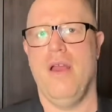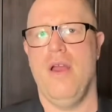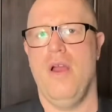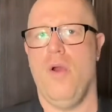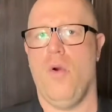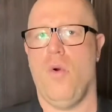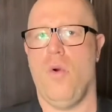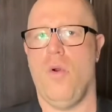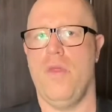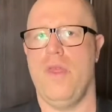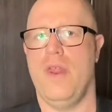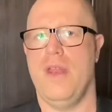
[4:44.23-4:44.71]

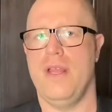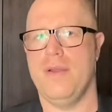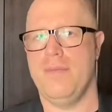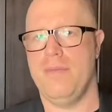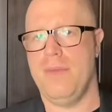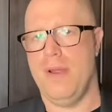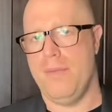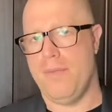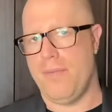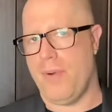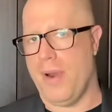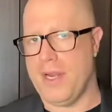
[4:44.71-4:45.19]
or that
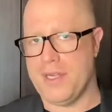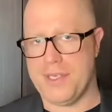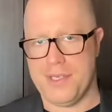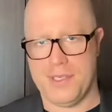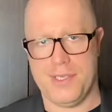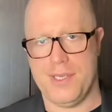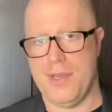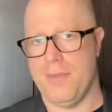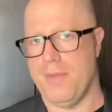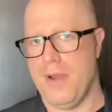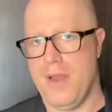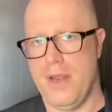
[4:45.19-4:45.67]
it breaks
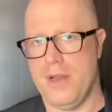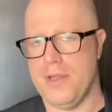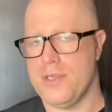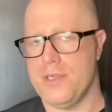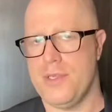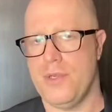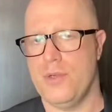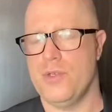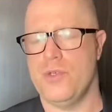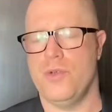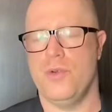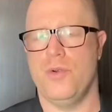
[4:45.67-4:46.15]
some kind of
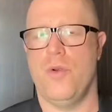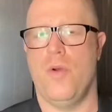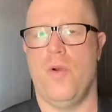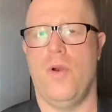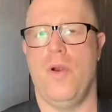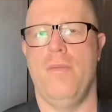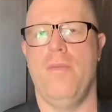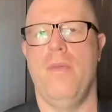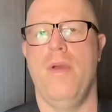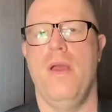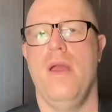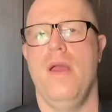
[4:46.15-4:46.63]
social norm.